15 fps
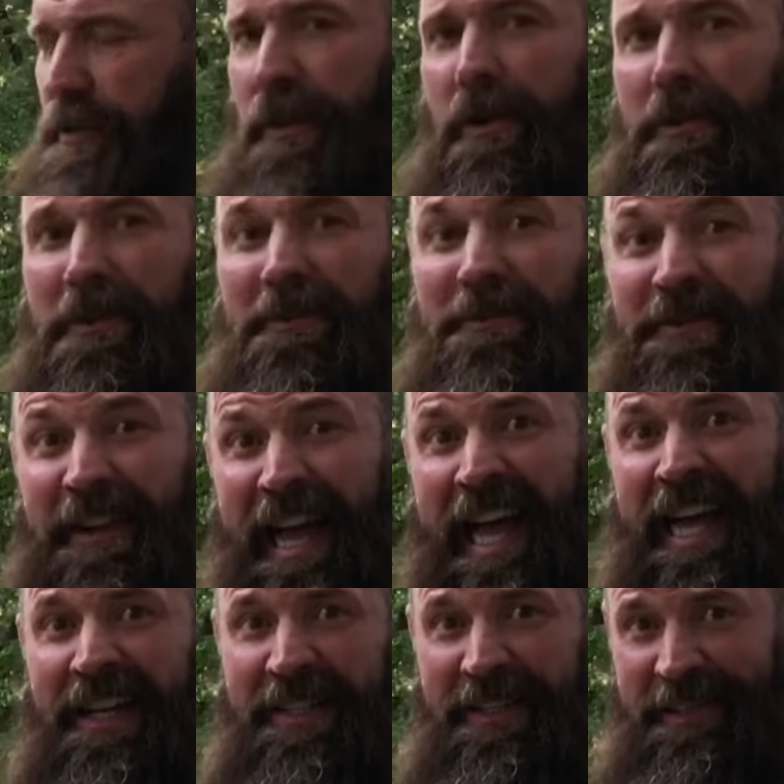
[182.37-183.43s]
throw them
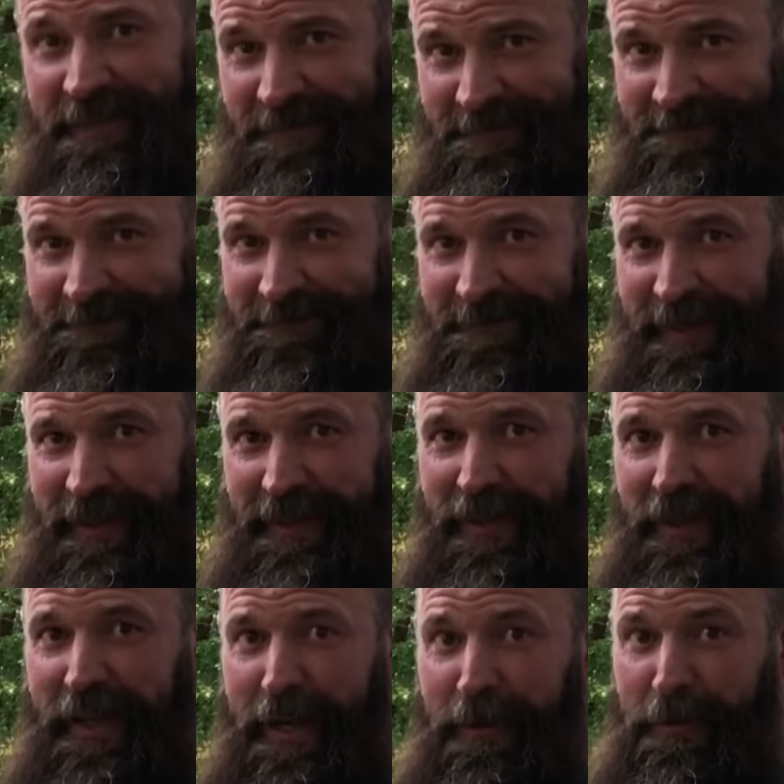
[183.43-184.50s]
flat
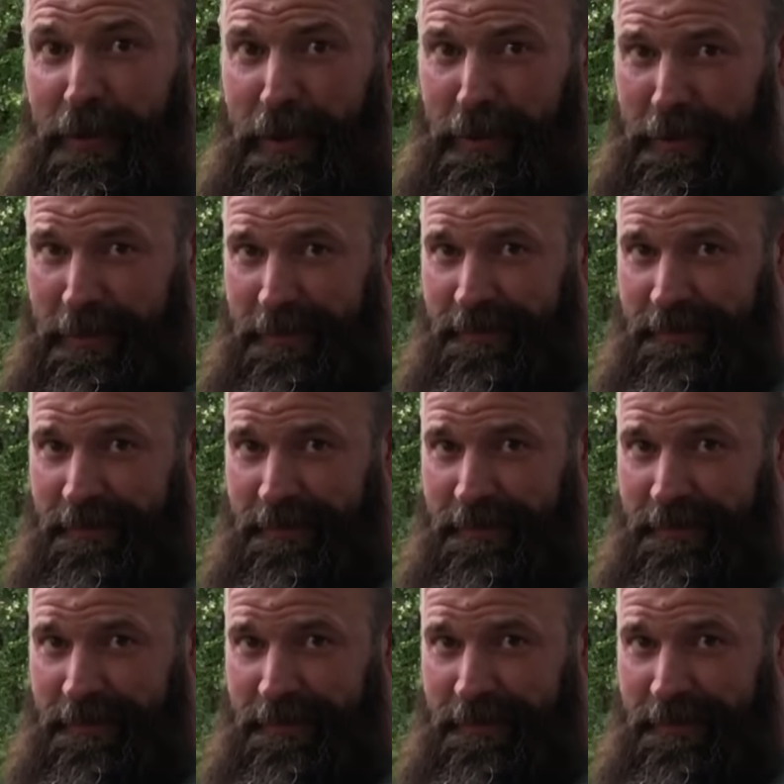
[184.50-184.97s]
so they don't roll.